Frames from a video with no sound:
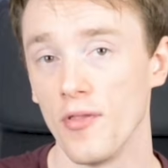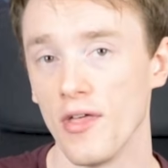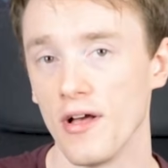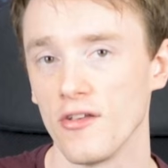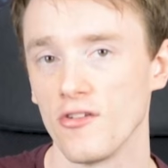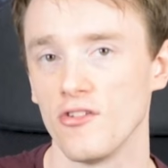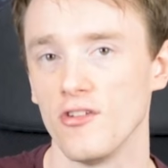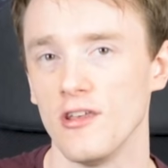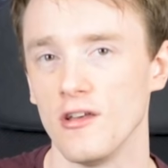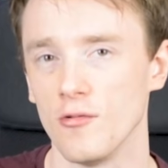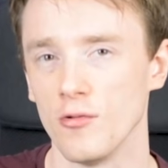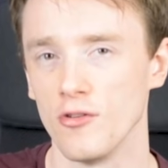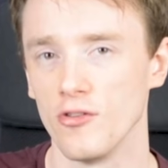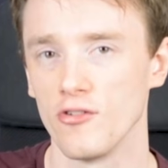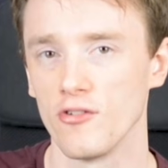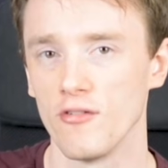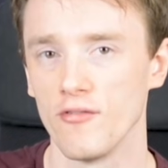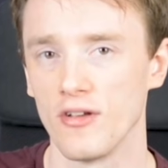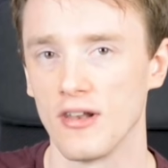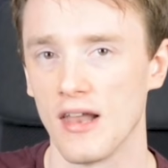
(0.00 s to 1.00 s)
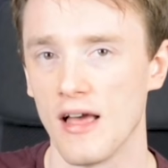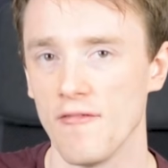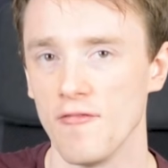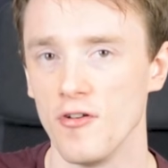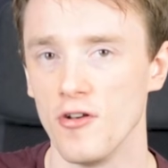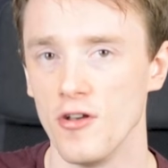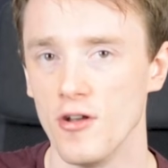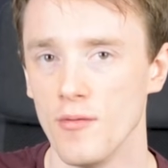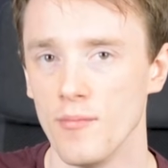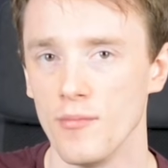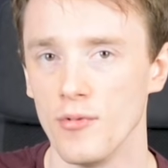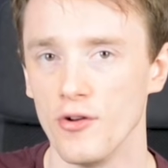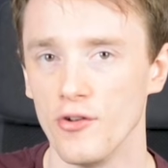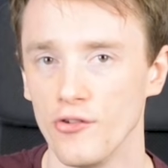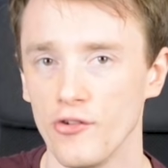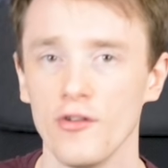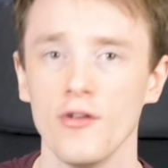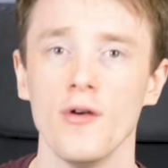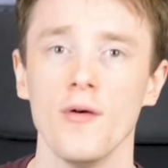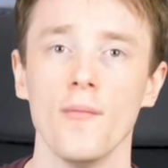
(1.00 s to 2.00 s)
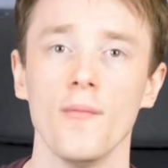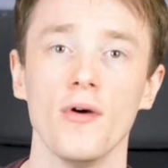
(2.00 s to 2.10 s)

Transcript: that sequence of 11 numbers,